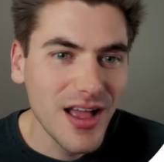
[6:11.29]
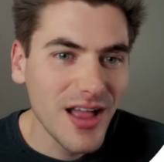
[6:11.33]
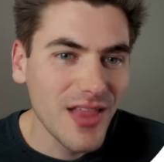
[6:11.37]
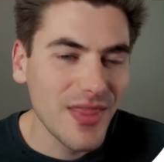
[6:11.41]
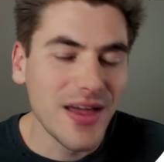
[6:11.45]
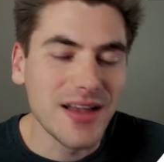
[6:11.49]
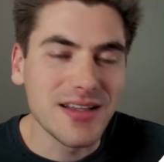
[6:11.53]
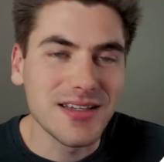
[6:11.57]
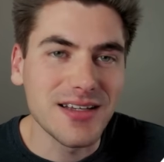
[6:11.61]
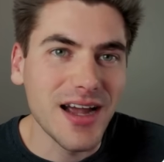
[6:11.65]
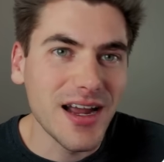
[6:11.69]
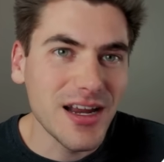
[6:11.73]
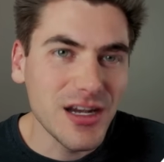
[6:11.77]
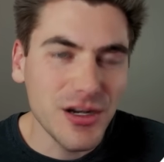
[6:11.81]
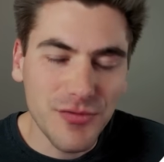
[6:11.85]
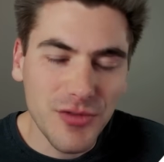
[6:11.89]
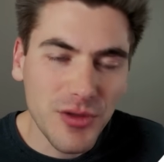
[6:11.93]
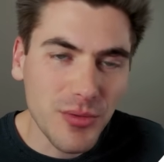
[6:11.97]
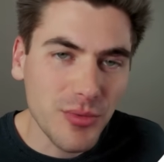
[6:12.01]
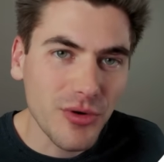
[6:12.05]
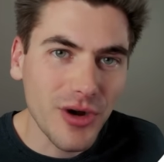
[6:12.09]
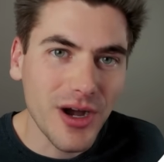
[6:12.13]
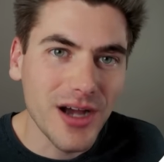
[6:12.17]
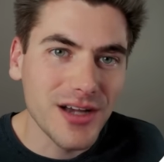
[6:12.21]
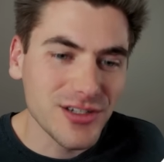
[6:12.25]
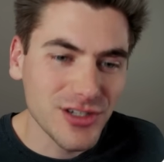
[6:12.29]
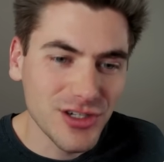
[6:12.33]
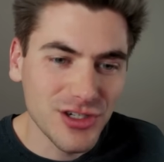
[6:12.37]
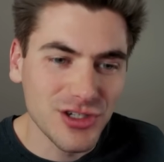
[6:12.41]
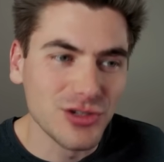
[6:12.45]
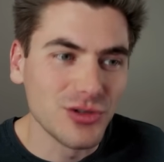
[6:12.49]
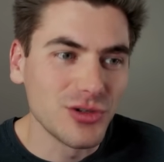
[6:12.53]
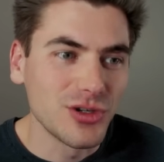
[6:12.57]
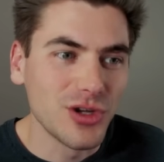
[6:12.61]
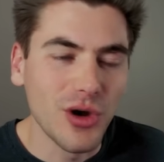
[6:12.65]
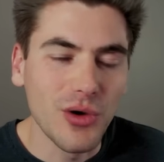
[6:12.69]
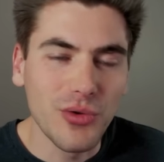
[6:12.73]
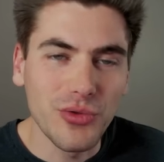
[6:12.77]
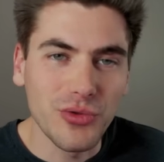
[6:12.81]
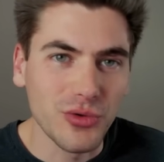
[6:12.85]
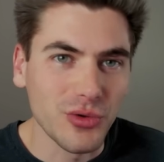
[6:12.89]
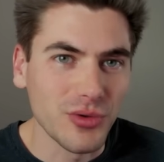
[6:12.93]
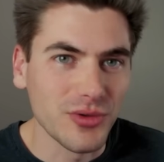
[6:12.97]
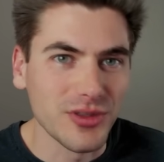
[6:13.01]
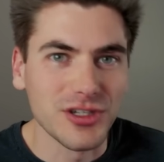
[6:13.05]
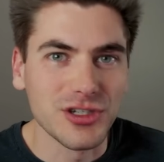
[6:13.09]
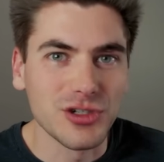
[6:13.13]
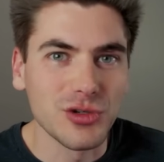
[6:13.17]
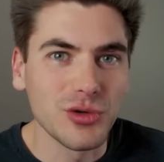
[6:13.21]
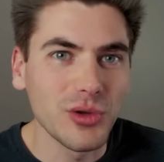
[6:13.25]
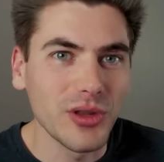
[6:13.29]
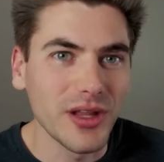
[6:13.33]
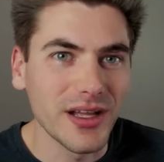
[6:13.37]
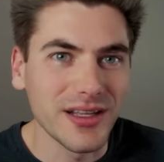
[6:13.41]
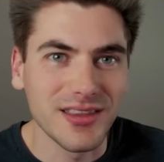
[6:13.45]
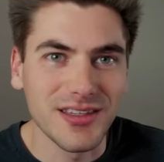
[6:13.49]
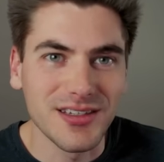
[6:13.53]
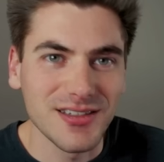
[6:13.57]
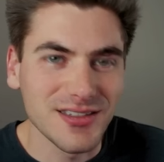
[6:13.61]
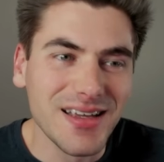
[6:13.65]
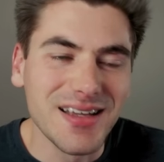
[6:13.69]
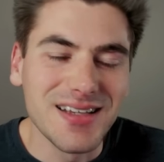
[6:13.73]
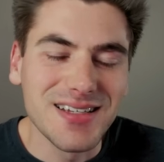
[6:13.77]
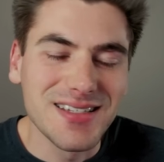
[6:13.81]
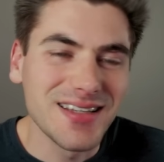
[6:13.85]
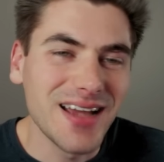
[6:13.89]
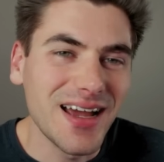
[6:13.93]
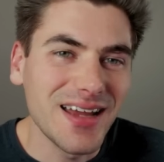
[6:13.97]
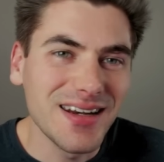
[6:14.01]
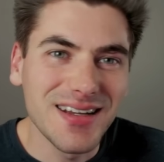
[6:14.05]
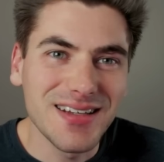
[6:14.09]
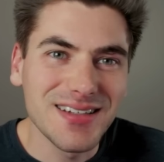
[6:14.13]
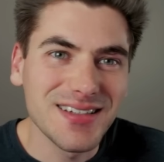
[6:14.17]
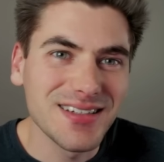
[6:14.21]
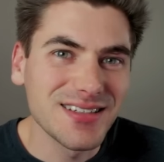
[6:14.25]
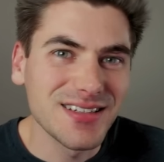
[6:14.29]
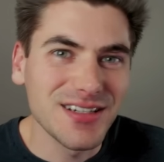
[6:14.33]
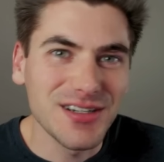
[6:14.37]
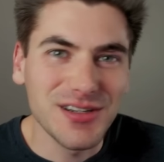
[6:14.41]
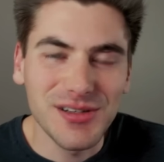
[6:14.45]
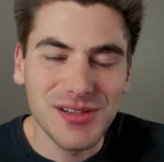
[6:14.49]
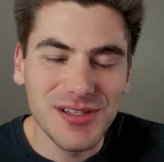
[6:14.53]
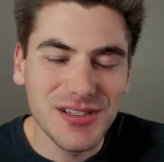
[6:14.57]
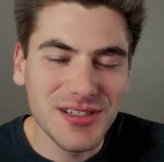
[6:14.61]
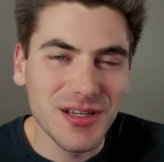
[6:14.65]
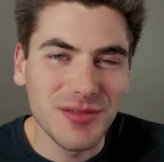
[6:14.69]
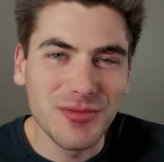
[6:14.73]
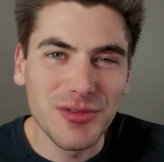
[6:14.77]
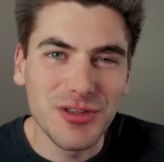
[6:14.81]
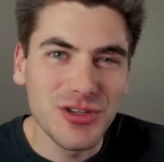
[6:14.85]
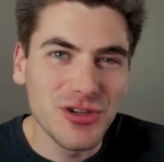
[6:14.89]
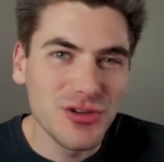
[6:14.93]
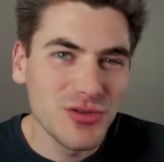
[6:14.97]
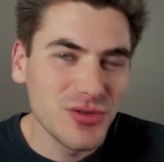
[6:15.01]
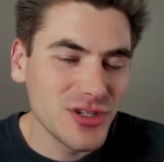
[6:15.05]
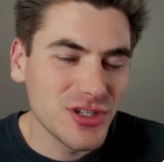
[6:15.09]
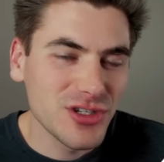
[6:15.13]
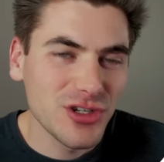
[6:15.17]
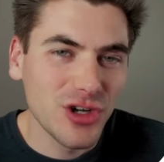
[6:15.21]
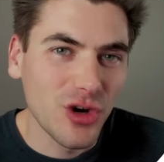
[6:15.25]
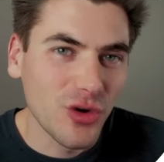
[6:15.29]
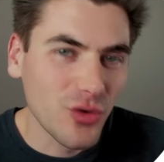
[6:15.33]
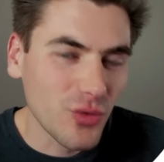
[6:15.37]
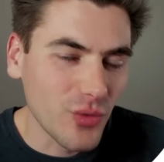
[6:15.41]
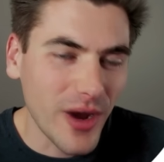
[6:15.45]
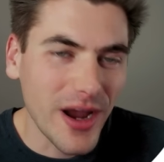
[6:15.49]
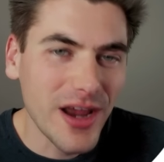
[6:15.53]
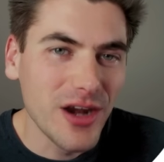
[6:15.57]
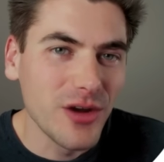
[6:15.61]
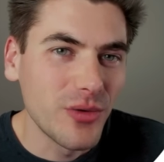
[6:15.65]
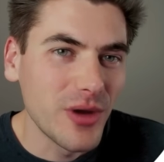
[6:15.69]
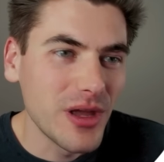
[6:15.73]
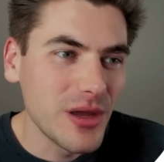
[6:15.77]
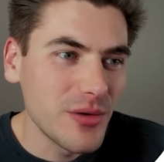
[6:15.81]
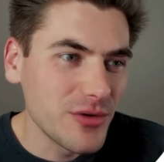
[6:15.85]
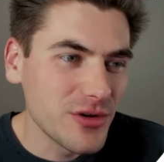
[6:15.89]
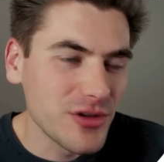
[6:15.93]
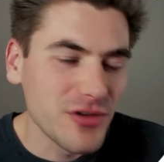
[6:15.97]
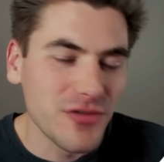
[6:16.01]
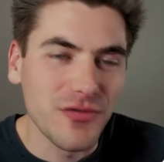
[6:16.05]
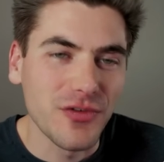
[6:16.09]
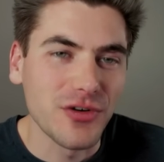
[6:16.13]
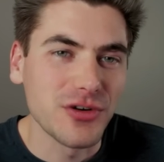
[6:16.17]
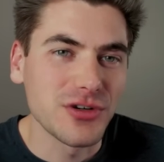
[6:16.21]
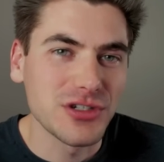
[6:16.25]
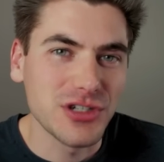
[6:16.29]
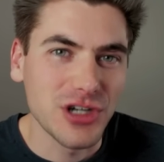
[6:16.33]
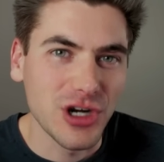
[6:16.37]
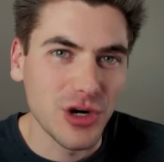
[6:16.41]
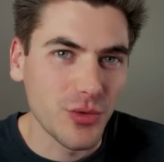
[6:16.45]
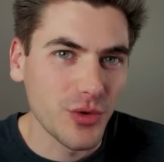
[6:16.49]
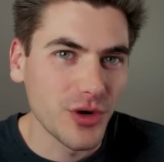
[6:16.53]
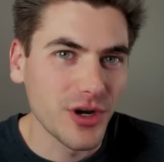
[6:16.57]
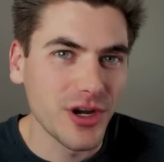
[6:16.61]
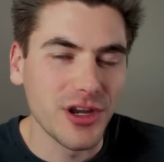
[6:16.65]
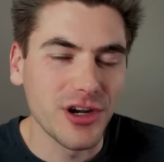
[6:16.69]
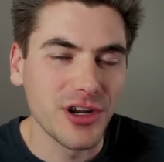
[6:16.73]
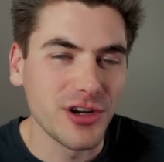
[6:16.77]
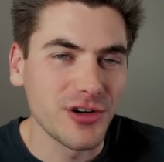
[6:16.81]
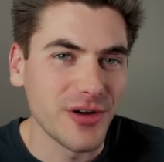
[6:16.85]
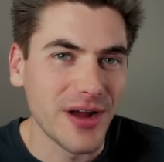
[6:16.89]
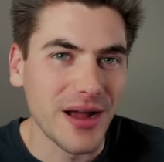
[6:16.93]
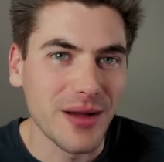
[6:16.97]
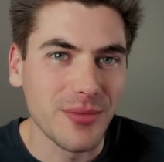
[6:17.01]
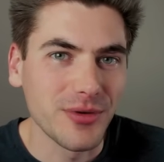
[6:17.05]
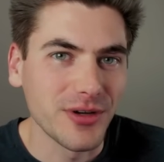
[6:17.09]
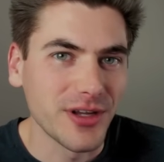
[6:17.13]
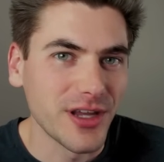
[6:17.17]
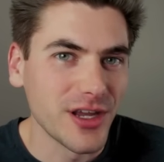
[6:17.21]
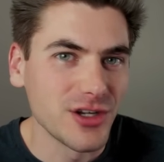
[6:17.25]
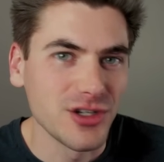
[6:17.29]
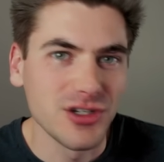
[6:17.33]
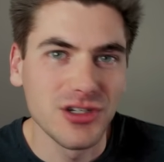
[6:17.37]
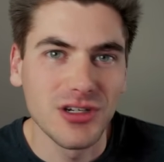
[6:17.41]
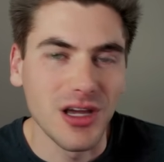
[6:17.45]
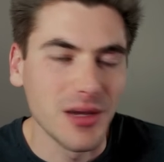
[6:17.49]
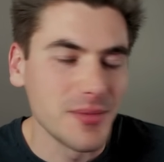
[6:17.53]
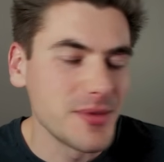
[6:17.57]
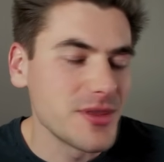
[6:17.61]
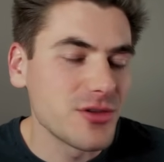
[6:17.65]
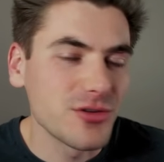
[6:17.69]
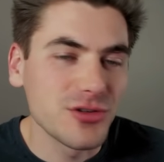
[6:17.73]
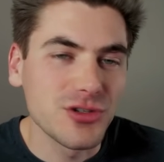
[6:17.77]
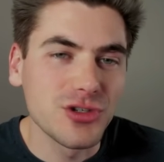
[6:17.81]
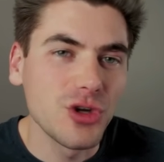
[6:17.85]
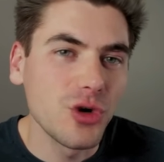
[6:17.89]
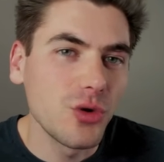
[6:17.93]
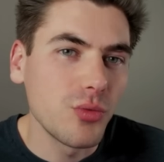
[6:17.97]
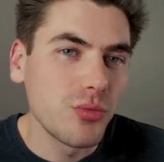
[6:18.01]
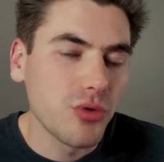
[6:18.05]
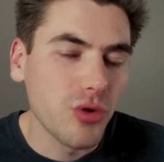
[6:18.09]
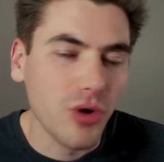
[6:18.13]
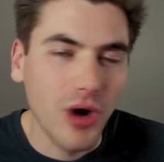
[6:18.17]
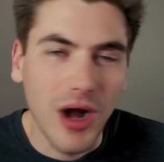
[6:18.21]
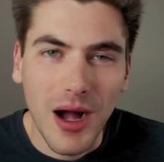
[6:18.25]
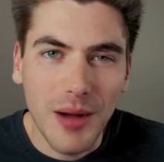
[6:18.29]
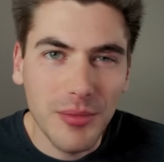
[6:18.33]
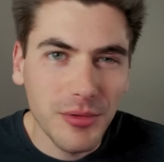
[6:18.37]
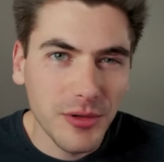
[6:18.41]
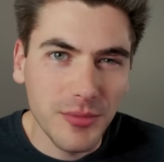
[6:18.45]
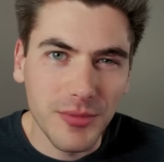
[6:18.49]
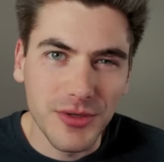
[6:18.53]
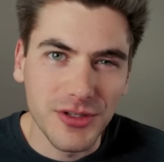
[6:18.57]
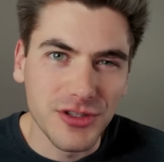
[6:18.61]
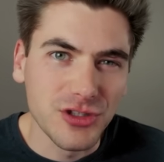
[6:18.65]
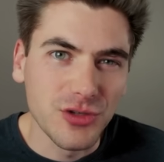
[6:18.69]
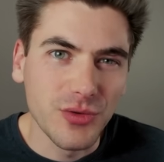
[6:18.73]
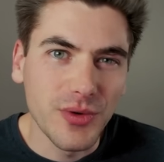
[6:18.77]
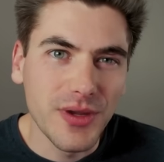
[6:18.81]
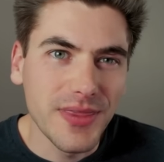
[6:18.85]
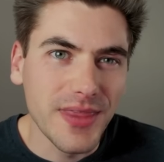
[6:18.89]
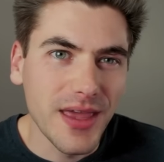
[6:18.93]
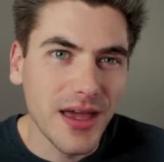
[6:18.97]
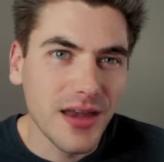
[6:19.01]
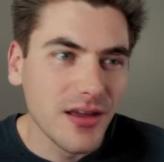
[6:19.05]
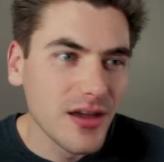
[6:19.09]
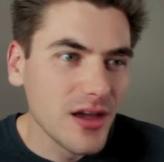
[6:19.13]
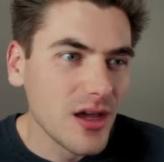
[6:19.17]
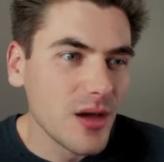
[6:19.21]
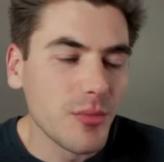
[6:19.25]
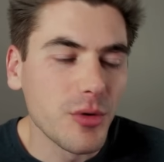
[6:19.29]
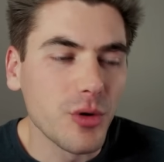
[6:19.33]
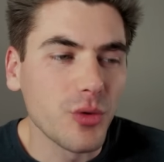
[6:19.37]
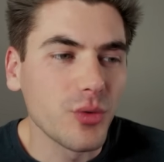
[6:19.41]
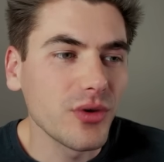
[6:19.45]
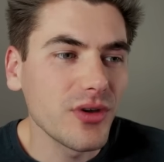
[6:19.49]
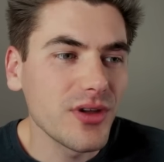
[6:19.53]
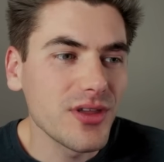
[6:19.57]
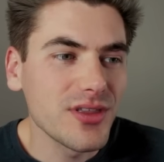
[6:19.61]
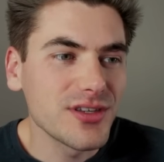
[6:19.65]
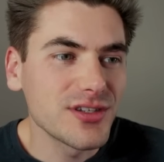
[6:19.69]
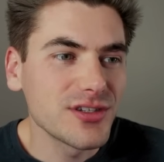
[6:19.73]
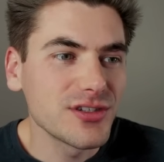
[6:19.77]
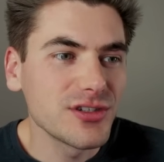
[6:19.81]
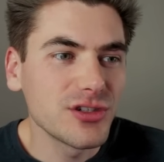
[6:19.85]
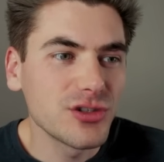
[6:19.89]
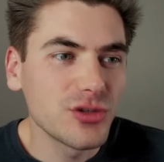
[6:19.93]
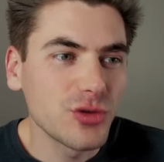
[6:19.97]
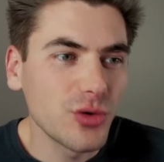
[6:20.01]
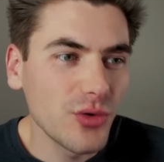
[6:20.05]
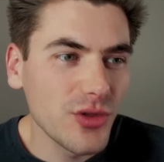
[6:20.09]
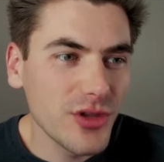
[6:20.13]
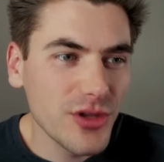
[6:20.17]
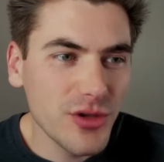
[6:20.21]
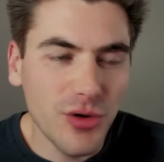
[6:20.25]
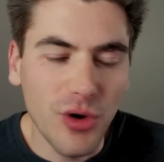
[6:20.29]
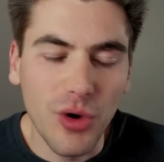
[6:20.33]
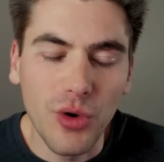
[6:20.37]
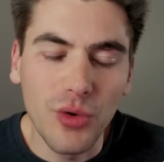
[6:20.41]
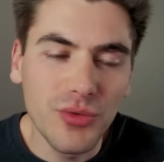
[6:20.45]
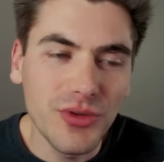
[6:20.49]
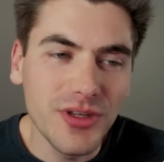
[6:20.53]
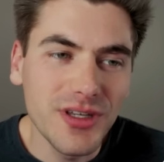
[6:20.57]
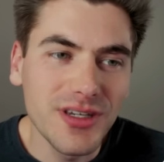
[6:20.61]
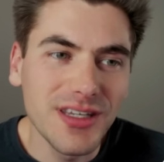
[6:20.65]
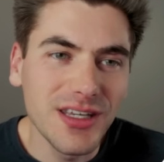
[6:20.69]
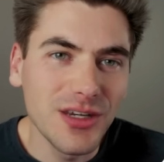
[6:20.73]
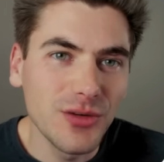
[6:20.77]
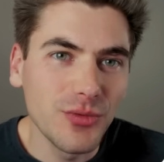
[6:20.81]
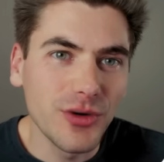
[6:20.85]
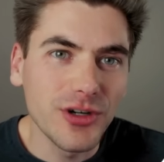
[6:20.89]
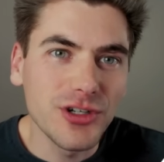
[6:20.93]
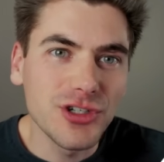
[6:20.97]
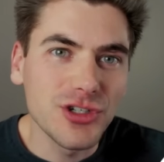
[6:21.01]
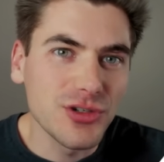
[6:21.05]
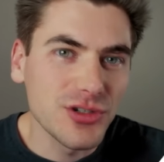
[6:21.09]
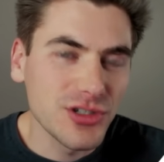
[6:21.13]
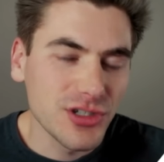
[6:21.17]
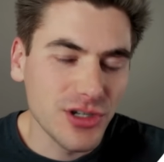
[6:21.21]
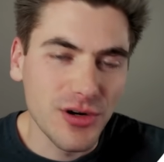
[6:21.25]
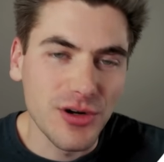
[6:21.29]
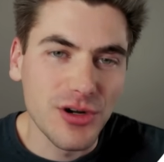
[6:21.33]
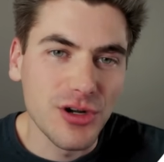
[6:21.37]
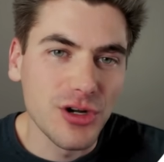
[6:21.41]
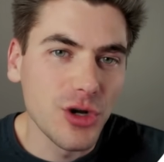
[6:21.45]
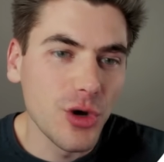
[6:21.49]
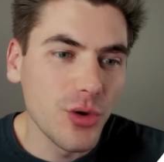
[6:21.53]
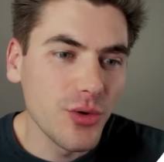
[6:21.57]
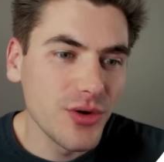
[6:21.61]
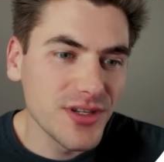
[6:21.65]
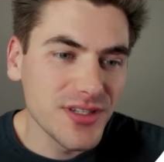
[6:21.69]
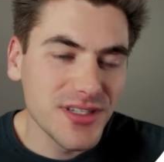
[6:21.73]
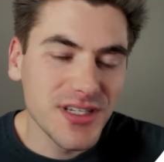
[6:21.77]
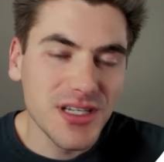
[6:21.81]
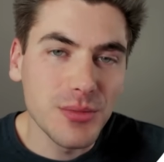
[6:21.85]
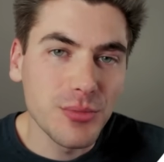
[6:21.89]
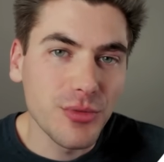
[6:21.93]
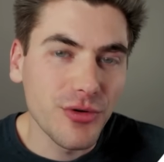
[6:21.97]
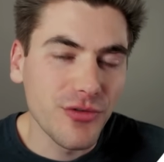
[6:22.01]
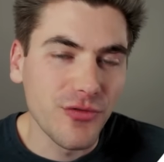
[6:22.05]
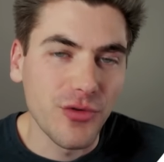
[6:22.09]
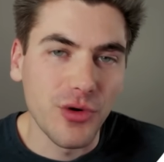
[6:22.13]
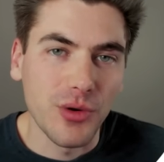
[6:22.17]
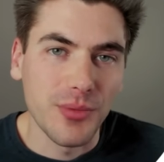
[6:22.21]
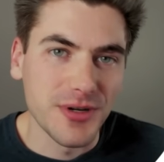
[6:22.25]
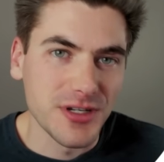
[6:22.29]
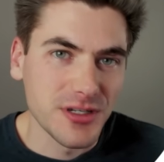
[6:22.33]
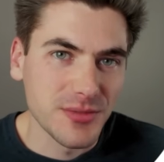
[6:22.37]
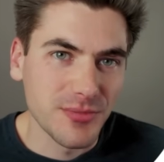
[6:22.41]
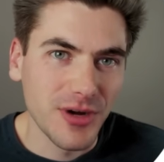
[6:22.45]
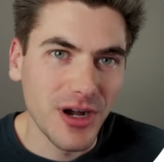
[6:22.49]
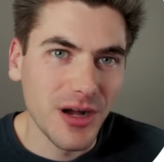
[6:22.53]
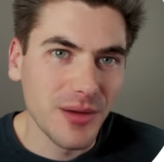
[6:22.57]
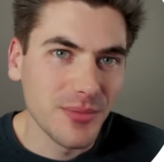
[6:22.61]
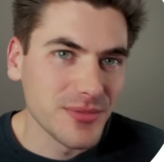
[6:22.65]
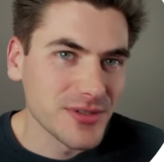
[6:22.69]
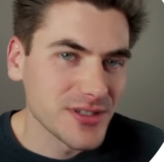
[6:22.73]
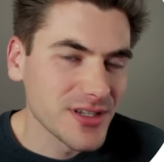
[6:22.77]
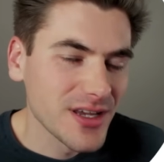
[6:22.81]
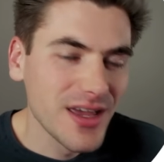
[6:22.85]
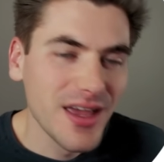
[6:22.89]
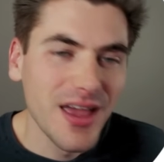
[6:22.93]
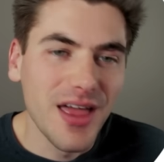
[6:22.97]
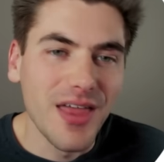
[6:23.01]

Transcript: That's kind of the process you go through with a tool like this. It's not necessarily something you install right away when you first start working on your application. I mean, there's no problem with doing that, but really this is a tool that you only need once you start noticing performance problems.